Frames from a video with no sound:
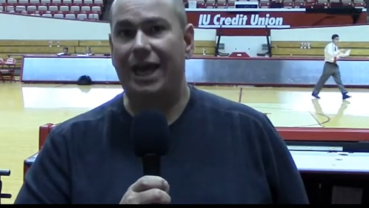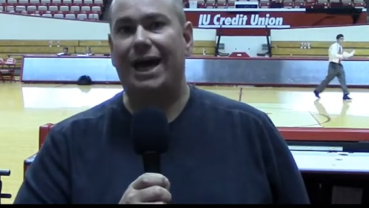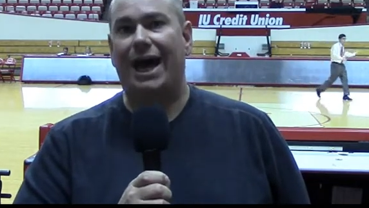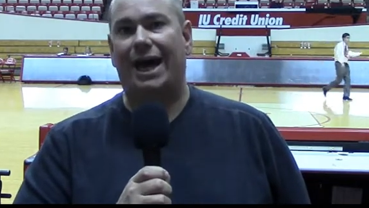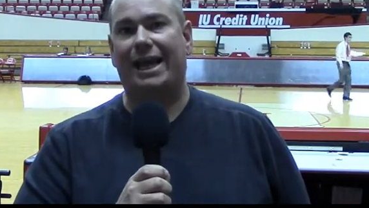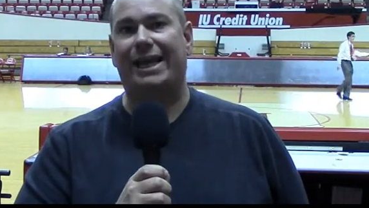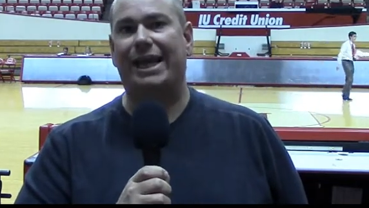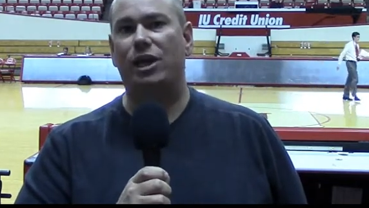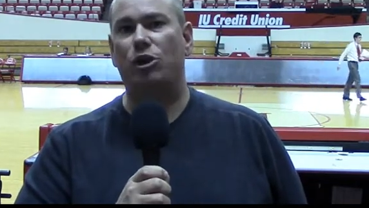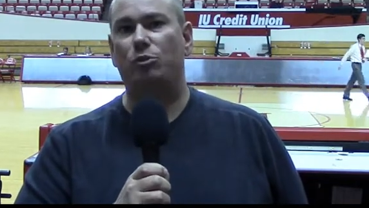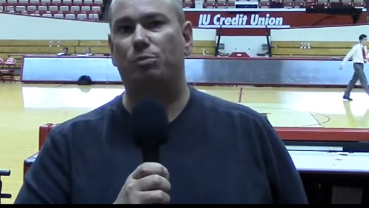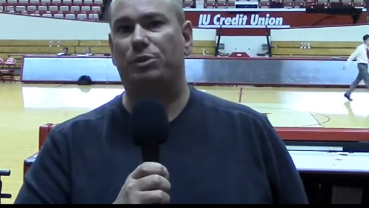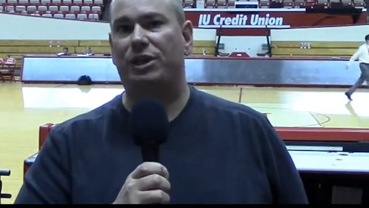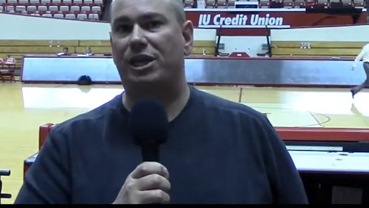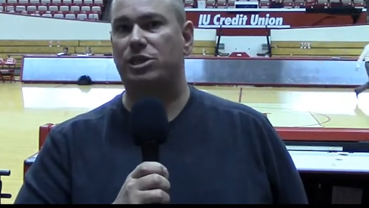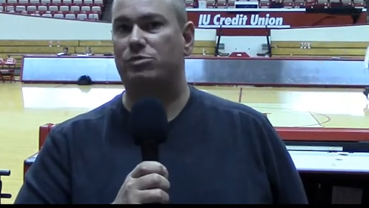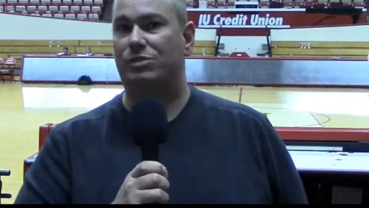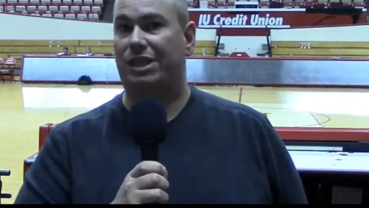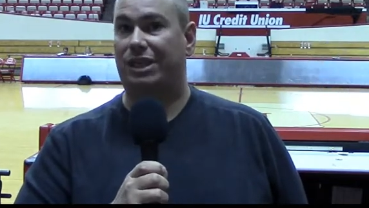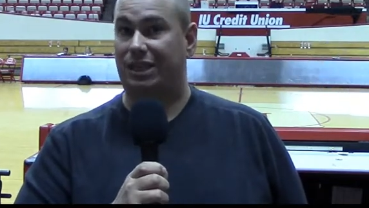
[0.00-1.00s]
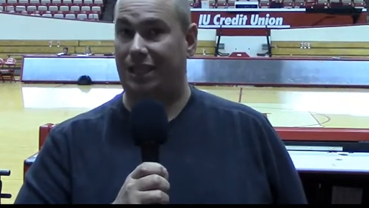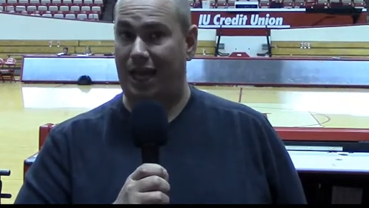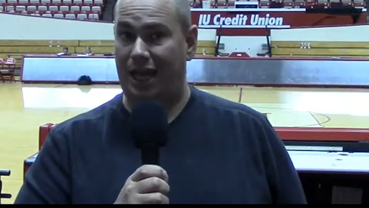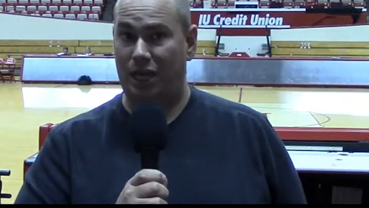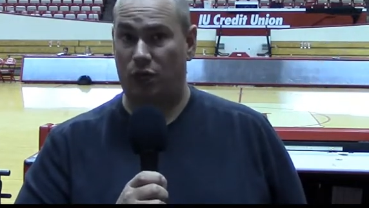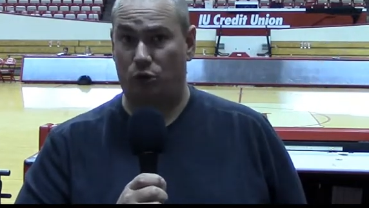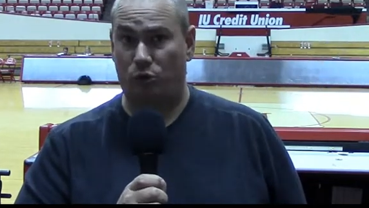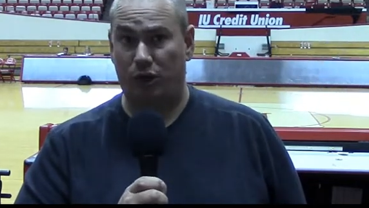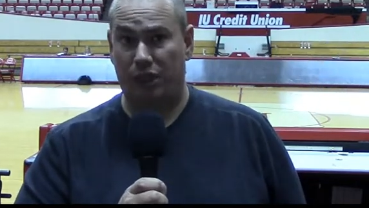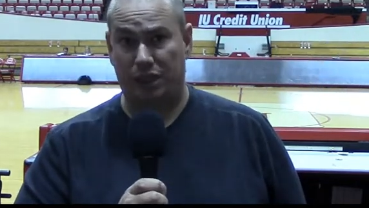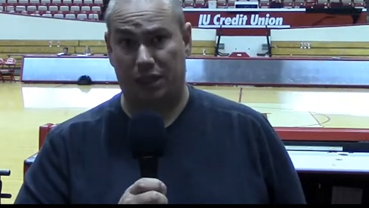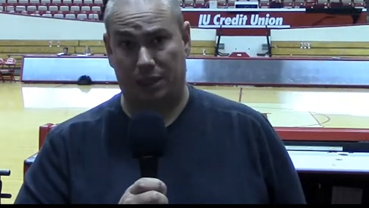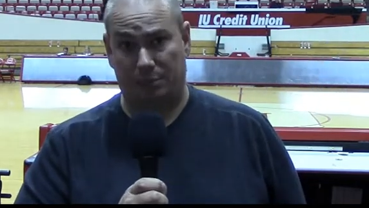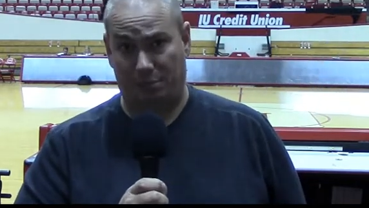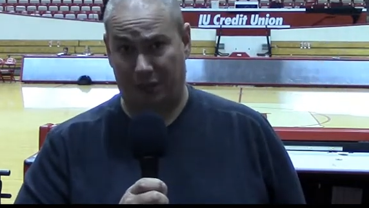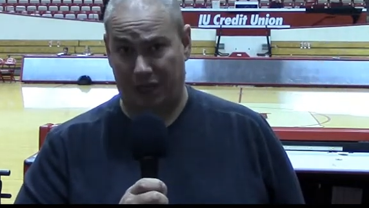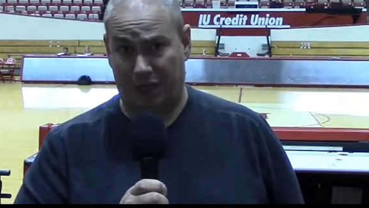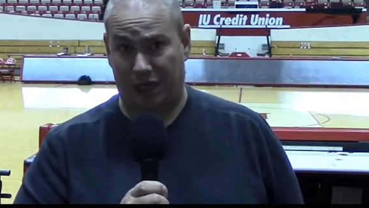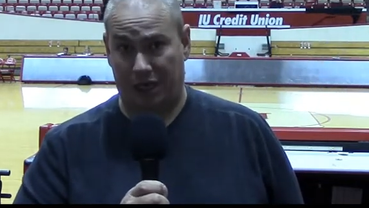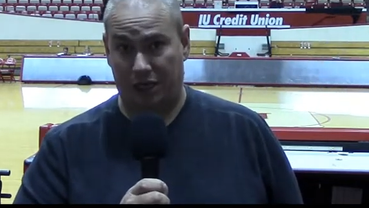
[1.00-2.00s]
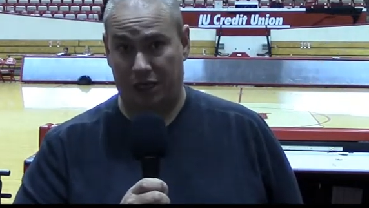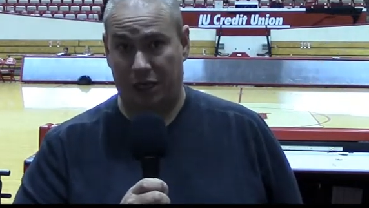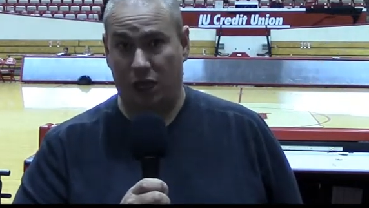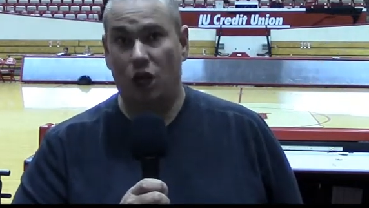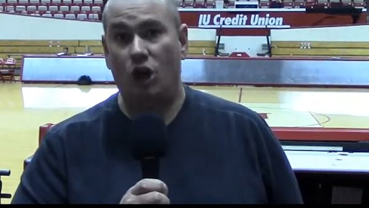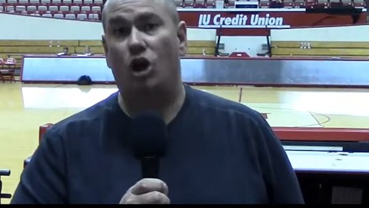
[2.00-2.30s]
a kid who plays with a lot of grit in the paint.